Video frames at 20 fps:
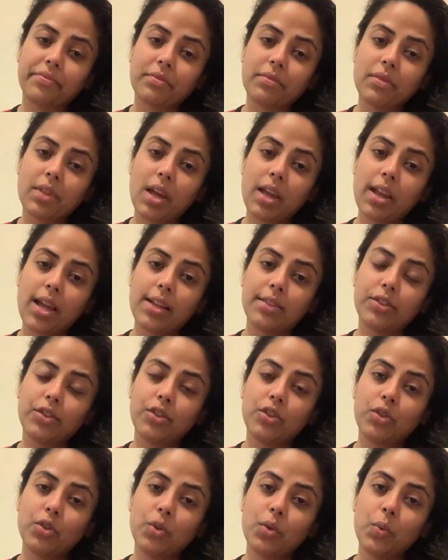that has
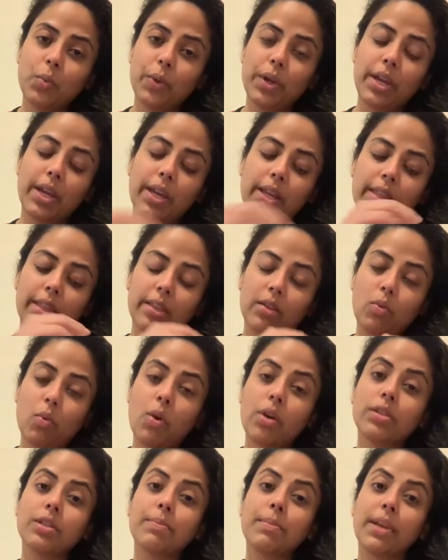to do with
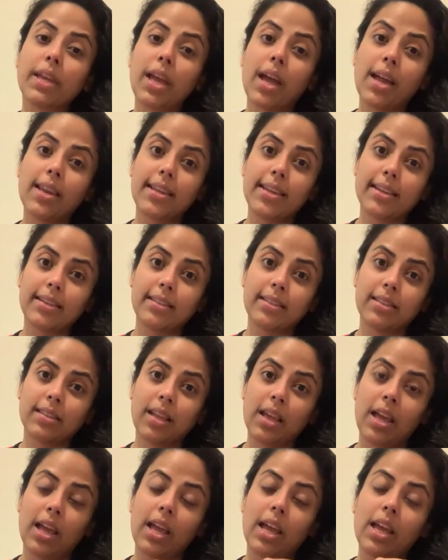quantum mechanics.
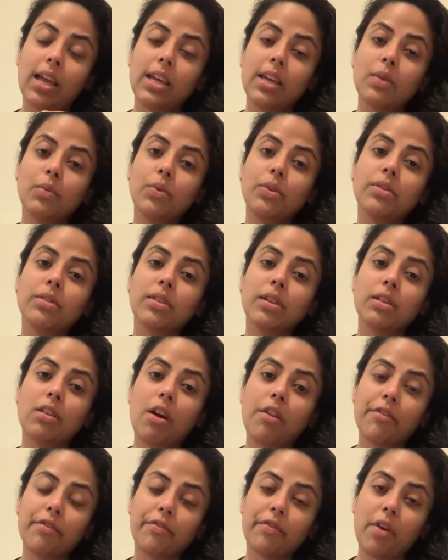It was a
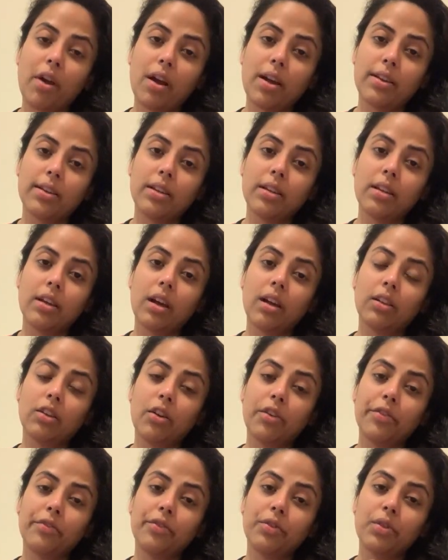lot of fun. A
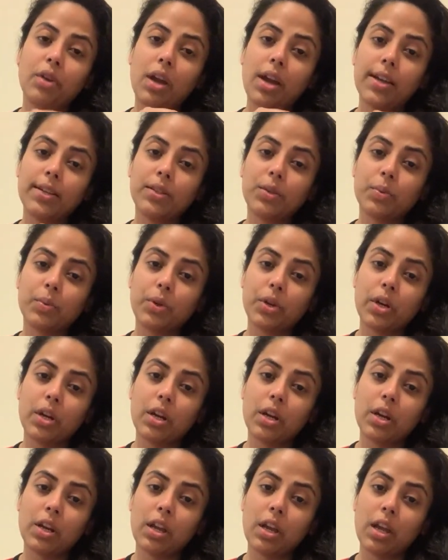lot of you guys
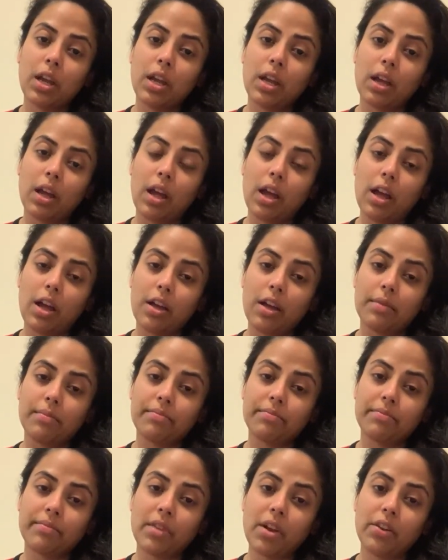were,
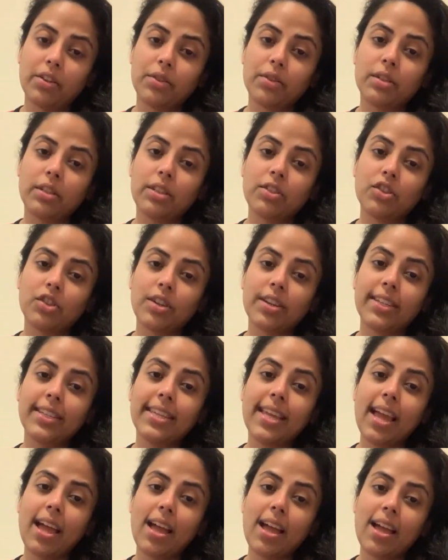are you a teacher?
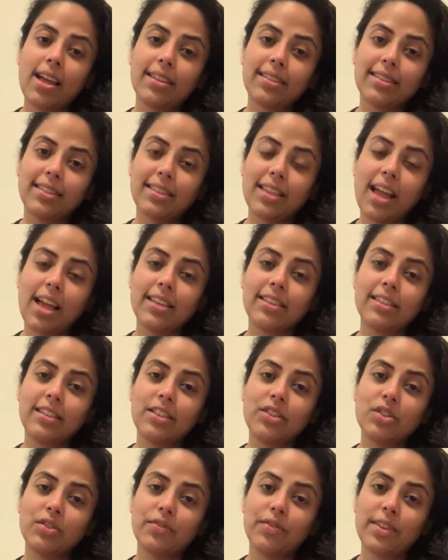Yes, I
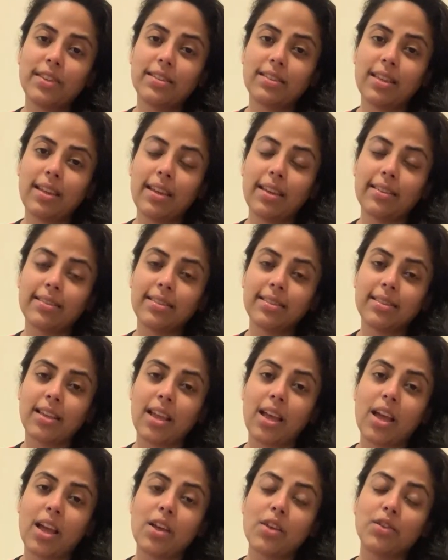teach physics.
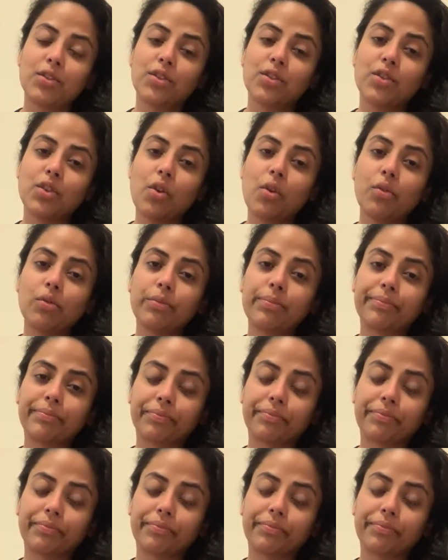So